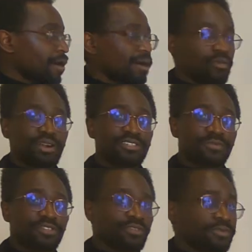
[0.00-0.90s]
What is the
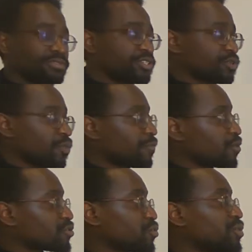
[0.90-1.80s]
future from Mzito? Of
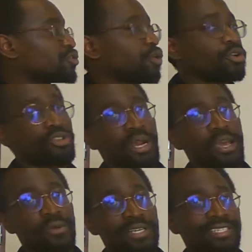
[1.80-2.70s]
course, we want to launch on
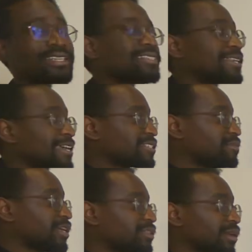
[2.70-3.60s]
iOS. That is the next
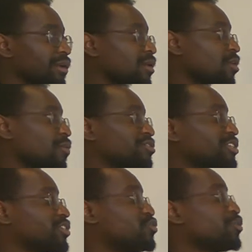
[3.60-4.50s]
big thing. We want to
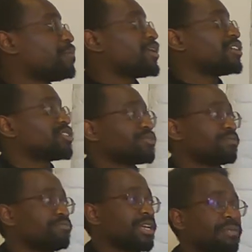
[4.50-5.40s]
secure partnerships
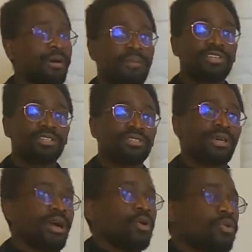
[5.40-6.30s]
with big publishers
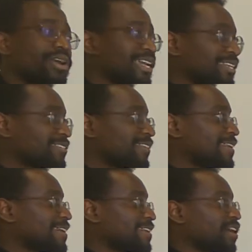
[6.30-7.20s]
who are
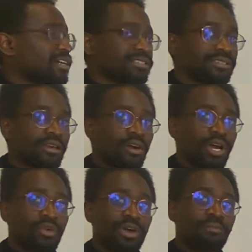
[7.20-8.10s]
interested in us
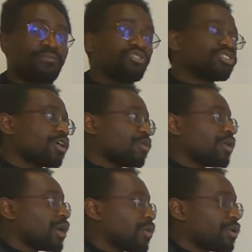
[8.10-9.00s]
and who can push
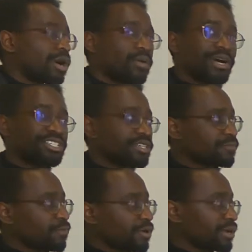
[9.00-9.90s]
our agenda
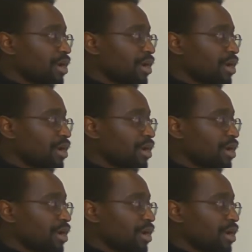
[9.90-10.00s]
forward.